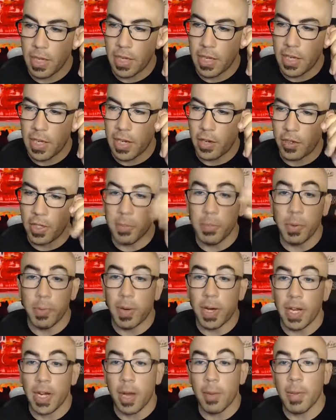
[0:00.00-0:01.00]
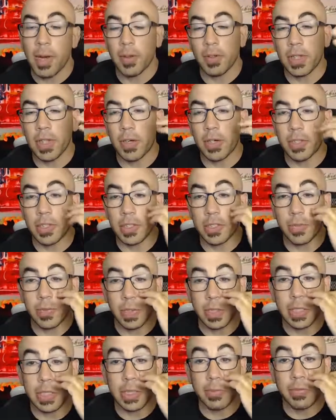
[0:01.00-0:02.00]
And keep in mind, I'm out there just for
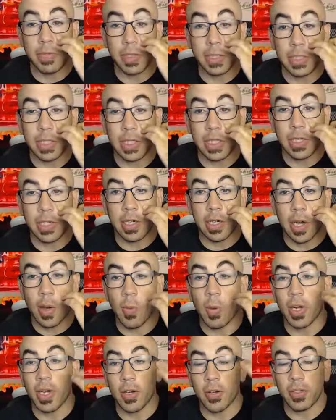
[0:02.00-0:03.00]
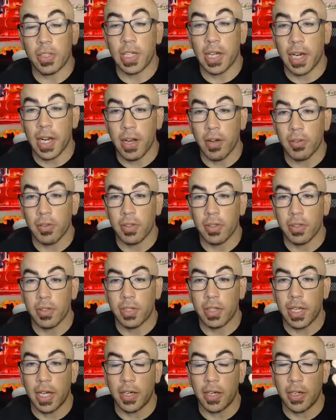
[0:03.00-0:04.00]
the deep fishing. I want to go check out
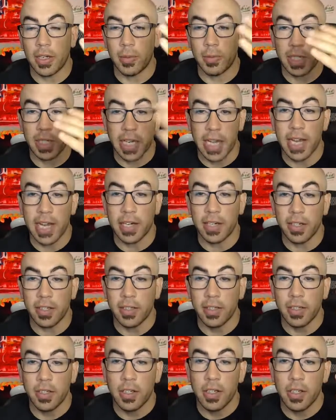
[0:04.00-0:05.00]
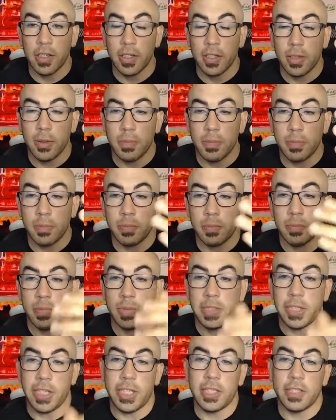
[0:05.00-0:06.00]
that the canyon,
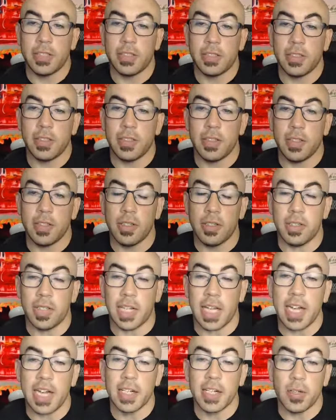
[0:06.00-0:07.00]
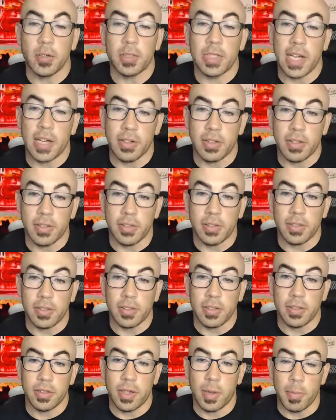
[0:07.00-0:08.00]
since the canyon goes down to,
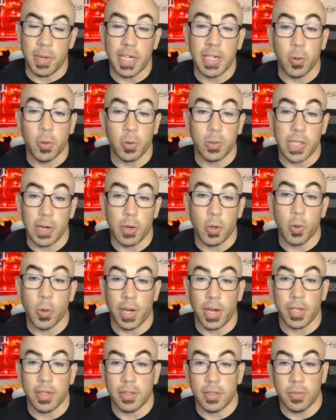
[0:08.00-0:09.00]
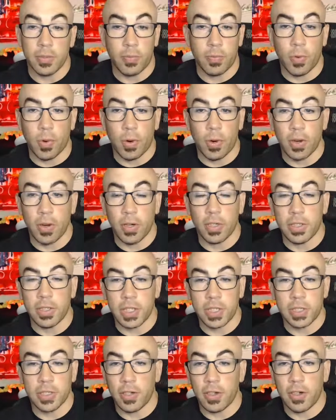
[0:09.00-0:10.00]
I mean, it goes down quick, 400,
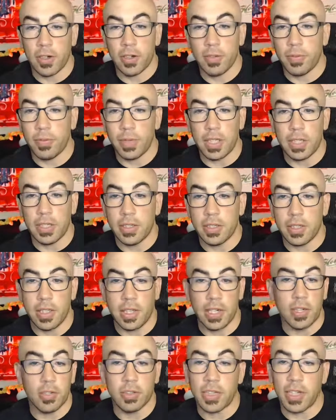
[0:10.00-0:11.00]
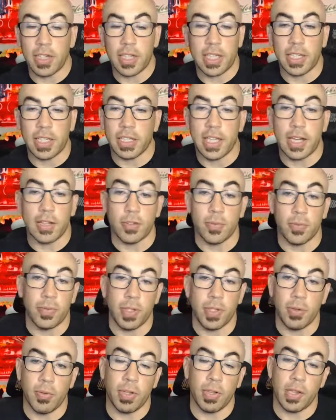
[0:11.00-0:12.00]
600 feet, and it goes down to like 1,000
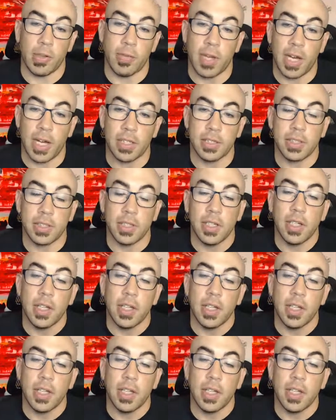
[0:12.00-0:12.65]
feet really fast.